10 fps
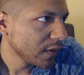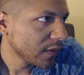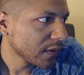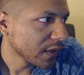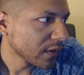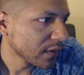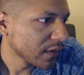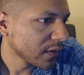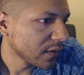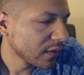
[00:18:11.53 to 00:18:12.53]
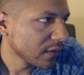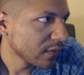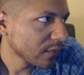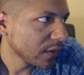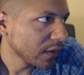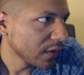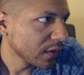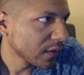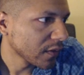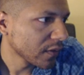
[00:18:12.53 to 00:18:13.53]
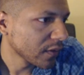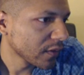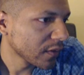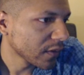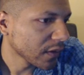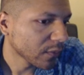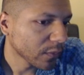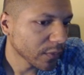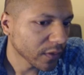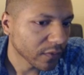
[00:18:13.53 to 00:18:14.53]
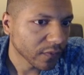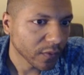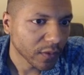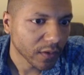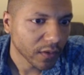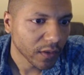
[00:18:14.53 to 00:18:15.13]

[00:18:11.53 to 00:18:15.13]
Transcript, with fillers: skeleton. We need this. This is exactly what we're looking for.